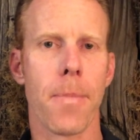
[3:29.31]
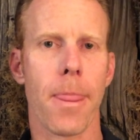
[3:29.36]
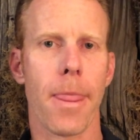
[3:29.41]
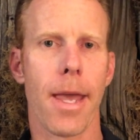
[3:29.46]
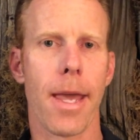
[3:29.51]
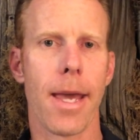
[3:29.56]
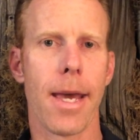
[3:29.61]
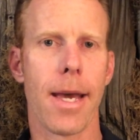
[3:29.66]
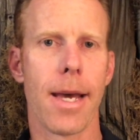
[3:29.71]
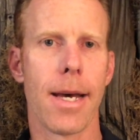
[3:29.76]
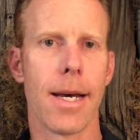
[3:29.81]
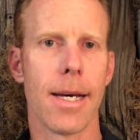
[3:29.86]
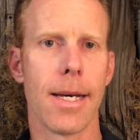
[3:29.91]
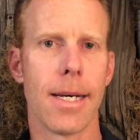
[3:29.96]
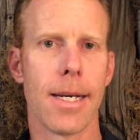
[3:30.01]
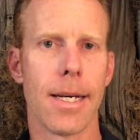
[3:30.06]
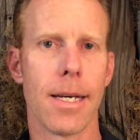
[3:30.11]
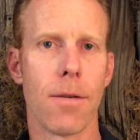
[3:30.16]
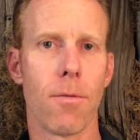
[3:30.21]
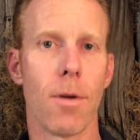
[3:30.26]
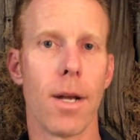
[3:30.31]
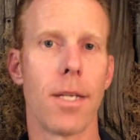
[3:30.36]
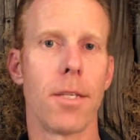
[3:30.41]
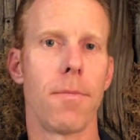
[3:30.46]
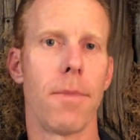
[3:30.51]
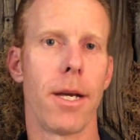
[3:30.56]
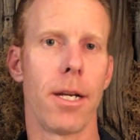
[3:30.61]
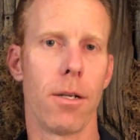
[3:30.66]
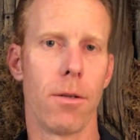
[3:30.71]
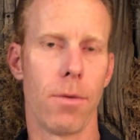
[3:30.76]
And Red's
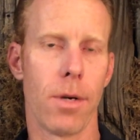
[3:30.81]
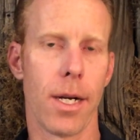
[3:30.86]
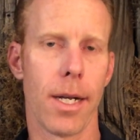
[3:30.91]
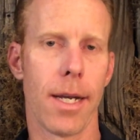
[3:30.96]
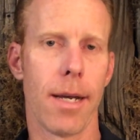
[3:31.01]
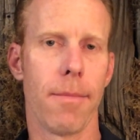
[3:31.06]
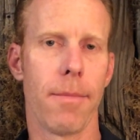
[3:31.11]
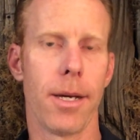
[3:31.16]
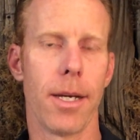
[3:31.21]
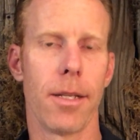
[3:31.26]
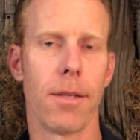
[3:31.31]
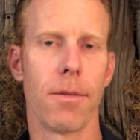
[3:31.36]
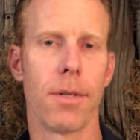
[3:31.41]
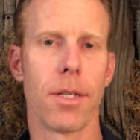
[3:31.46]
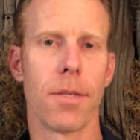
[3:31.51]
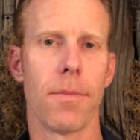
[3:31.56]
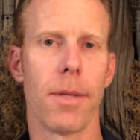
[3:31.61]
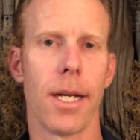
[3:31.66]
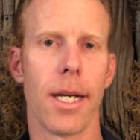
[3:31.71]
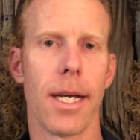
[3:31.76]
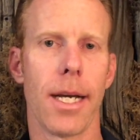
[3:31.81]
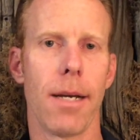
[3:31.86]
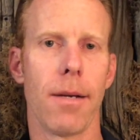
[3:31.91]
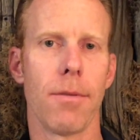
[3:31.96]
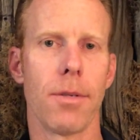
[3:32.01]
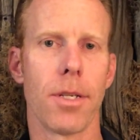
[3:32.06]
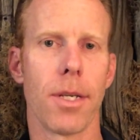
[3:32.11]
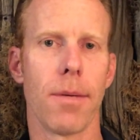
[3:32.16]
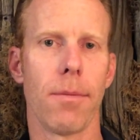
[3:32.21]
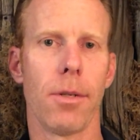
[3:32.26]
Meadow, where I got my other resupply, I
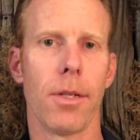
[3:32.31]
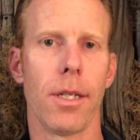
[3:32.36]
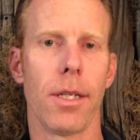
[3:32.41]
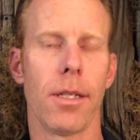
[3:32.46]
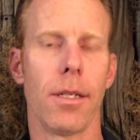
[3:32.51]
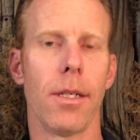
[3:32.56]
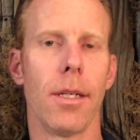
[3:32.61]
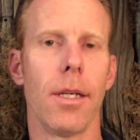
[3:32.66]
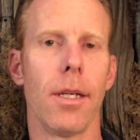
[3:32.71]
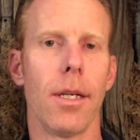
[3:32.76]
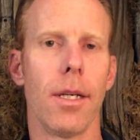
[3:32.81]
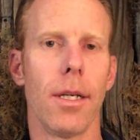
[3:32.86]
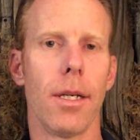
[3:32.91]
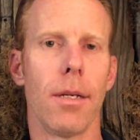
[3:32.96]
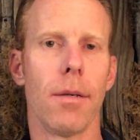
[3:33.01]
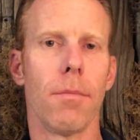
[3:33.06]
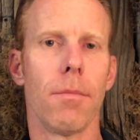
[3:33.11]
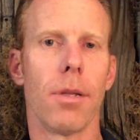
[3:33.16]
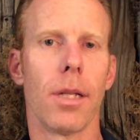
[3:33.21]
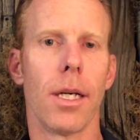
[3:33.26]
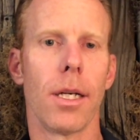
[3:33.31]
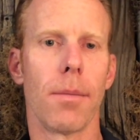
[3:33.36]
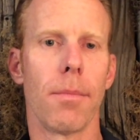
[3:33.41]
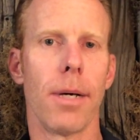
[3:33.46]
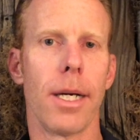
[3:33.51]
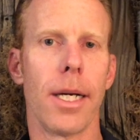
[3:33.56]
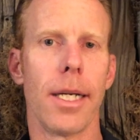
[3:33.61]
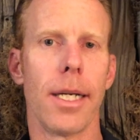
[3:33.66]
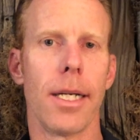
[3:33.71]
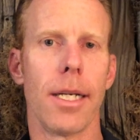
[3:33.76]
was able to plug
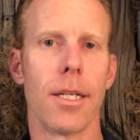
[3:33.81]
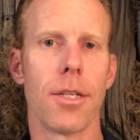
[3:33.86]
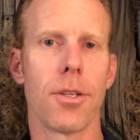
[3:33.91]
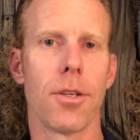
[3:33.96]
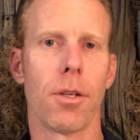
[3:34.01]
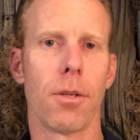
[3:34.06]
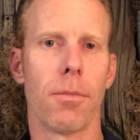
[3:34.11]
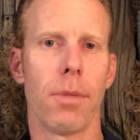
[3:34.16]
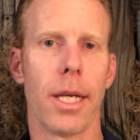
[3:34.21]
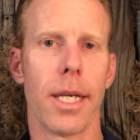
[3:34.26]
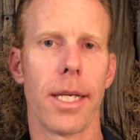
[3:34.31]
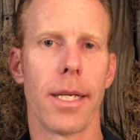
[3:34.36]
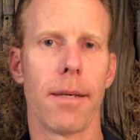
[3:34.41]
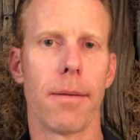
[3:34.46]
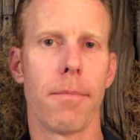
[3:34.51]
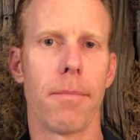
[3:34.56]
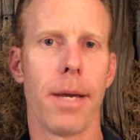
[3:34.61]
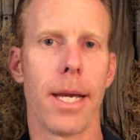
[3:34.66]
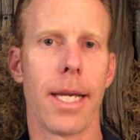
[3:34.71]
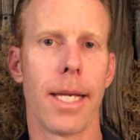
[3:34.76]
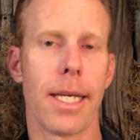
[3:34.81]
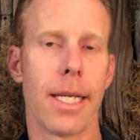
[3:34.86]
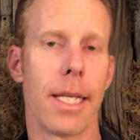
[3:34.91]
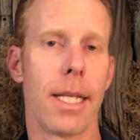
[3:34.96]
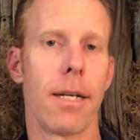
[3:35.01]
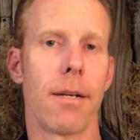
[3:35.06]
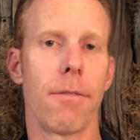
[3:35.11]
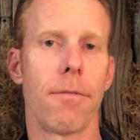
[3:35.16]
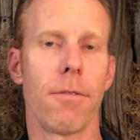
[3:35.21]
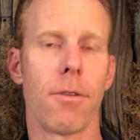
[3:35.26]
my solar bank in
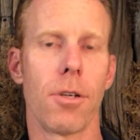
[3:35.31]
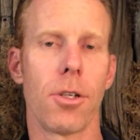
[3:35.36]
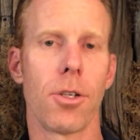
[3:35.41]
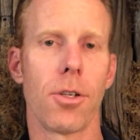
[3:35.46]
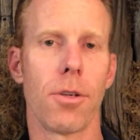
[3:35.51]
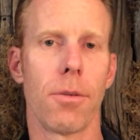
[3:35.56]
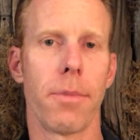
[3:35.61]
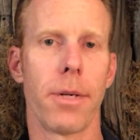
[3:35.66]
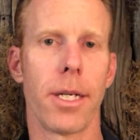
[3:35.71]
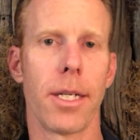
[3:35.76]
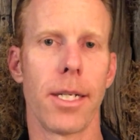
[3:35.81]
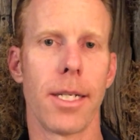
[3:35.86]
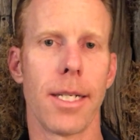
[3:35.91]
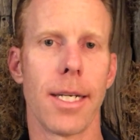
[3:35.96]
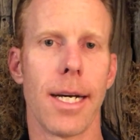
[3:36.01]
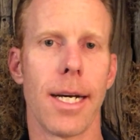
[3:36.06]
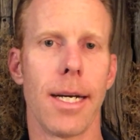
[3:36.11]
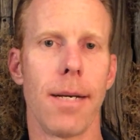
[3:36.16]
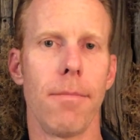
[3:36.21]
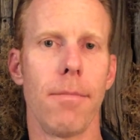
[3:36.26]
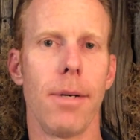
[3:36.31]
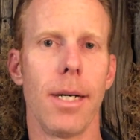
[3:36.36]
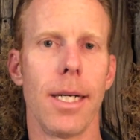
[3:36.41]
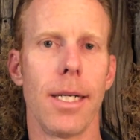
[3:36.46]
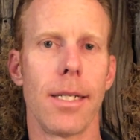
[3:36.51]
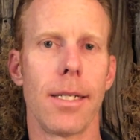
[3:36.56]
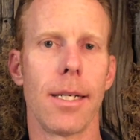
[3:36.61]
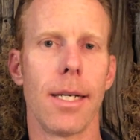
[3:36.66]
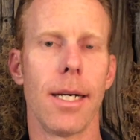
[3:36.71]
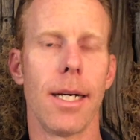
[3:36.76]
there for a short period of time.
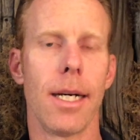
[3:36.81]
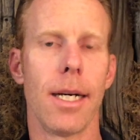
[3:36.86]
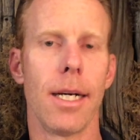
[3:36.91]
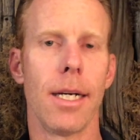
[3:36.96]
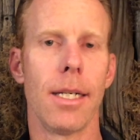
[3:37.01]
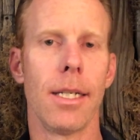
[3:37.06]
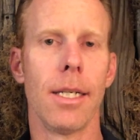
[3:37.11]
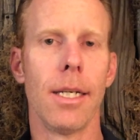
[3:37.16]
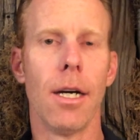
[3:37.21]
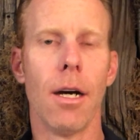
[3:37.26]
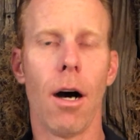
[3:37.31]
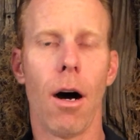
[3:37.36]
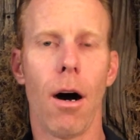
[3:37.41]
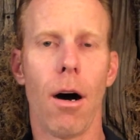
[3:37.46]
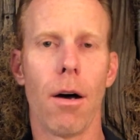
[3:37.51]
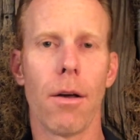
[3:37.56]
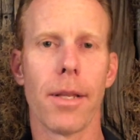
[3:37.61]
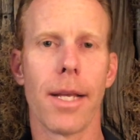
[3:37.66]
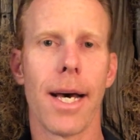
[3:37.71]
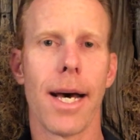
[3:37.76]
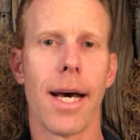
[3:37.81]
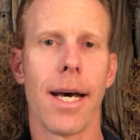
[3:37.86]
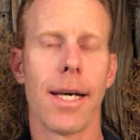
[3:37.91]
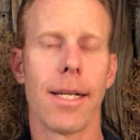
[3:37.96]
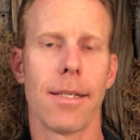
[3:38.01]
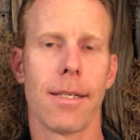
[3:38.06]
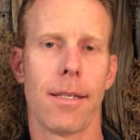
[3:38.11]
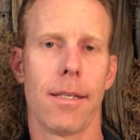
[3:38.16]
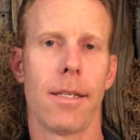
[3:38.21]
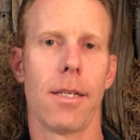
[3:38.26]
But all
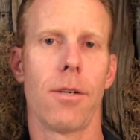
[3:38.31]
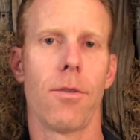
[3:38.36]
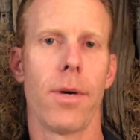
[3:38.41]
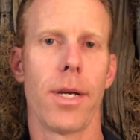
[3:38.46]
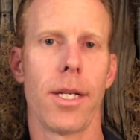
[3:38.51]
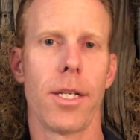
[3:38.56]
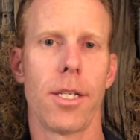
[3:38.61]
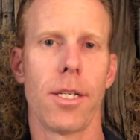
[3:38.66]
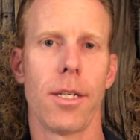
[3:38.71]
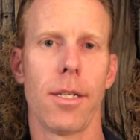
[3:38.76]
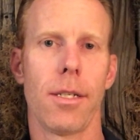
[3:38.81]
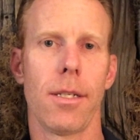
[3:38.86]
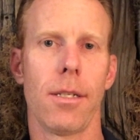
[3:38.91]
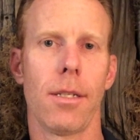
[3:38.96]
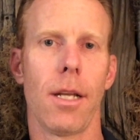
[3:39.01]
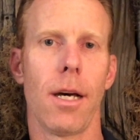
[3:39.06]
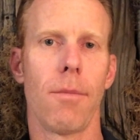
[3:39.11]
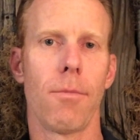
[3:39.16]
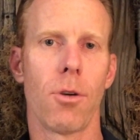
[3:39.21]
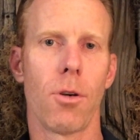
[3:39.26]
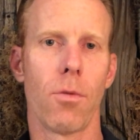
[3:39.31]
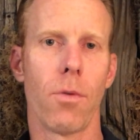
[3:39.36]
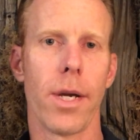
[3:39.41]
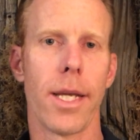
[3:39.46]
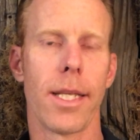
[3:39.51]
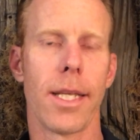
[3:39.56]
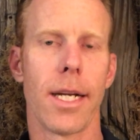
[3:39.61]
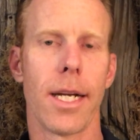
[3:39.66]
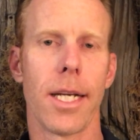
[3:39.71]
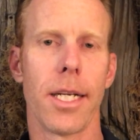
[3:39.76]
that equated to a lot more
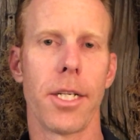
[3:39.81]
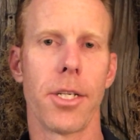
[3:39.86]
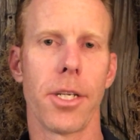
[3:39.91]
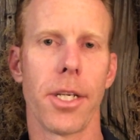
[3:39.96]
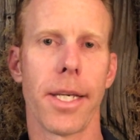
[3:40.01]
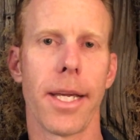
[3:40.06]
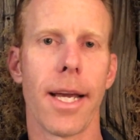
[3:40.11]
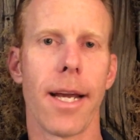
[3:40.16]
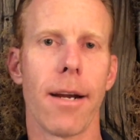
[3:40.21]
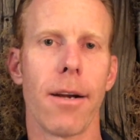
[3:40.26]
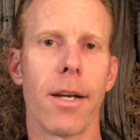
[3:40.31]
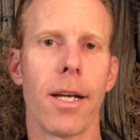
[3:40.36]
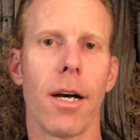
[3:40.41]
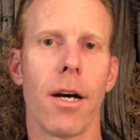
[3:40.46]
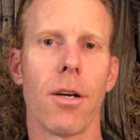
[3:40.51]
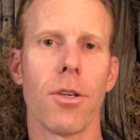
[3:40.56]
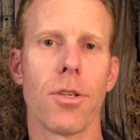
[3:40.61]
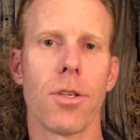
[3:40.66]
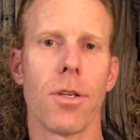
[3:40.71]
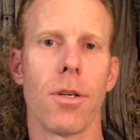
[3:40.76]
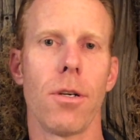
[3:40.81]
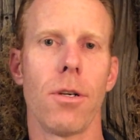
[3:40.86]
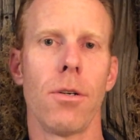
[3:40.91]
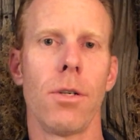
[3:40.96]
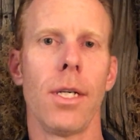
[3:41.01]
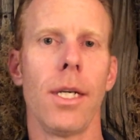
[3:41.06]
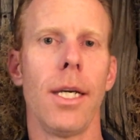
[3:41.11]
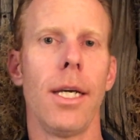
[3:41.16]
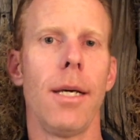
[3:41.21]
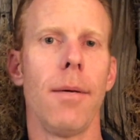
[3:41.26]
weight than I usually carry.
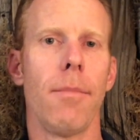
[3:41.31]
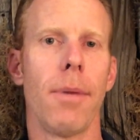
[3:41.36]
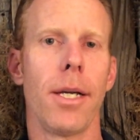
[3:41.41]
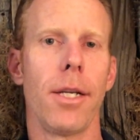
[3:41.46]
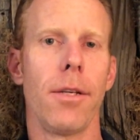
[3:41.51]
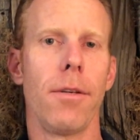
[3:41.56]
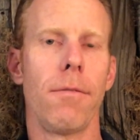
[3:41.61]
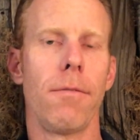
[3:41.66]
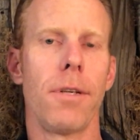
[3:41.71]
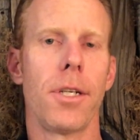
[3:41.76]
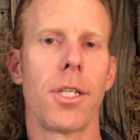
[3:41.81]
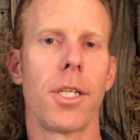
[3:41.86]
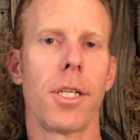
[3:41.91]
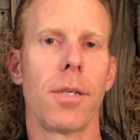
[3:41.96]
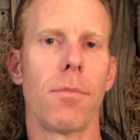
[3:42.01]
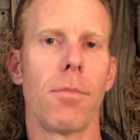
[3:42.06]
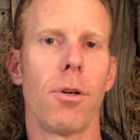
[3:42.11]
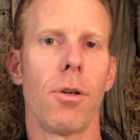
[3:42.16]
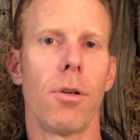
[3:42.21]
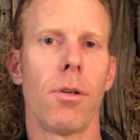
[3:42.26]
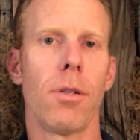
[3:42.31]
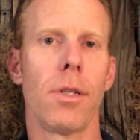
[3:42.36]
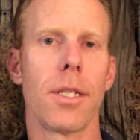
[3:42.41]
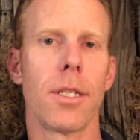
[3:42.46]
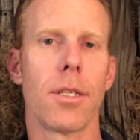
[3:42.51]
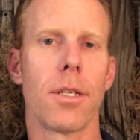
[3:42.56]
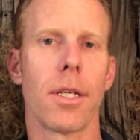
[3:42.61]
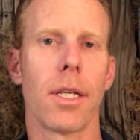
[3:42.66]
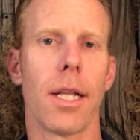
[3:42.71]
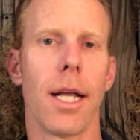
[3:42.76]
Also, my new fishing pole,
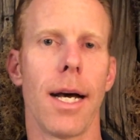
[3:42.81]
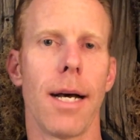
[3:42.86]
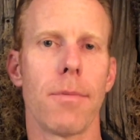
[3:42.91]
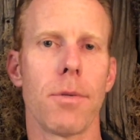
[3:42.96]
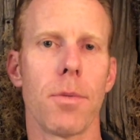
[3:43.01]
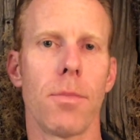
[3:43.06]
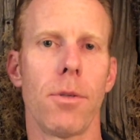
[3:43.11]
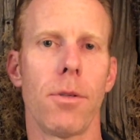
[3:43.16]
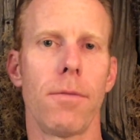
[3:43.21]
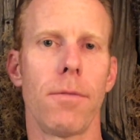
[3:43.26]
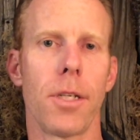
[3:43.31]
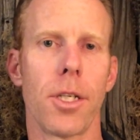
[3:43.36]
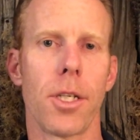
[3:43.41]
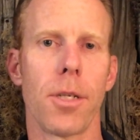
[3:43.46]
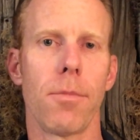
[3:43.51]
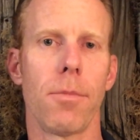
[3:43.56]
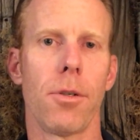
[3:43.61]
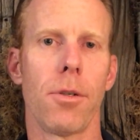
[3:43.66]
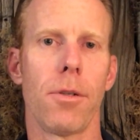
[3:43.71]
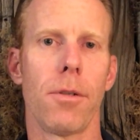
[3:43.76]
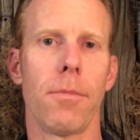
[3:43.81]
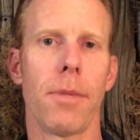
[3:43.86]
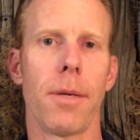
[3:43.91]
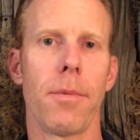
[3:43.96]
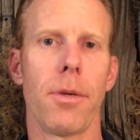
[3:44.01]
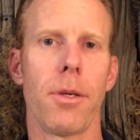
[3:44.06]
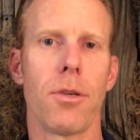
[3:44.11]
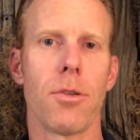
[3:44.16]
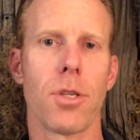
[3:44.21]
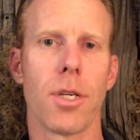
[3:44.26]
it's the collapsible fishing pole,
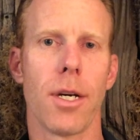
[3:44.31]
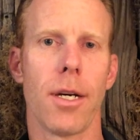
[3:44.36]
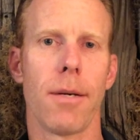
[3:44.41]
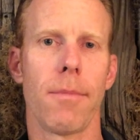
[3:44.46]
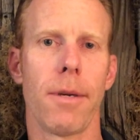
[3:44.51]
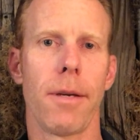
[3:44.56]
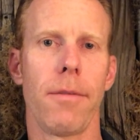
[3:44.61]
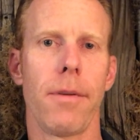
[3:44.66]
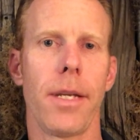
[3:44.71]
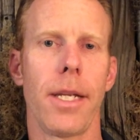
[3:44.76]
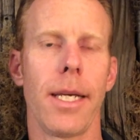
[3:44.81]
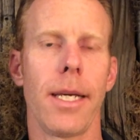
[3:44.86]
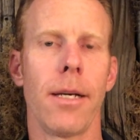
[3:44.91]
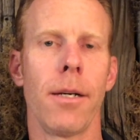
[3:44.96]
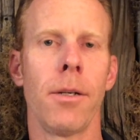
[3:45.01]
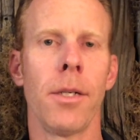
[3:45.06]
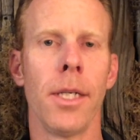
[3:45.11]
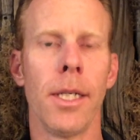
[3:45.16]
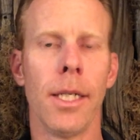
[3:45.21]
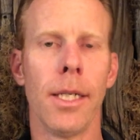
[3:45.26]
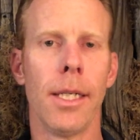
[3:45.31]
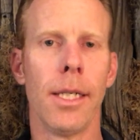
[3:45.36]
maybe you saw in my video.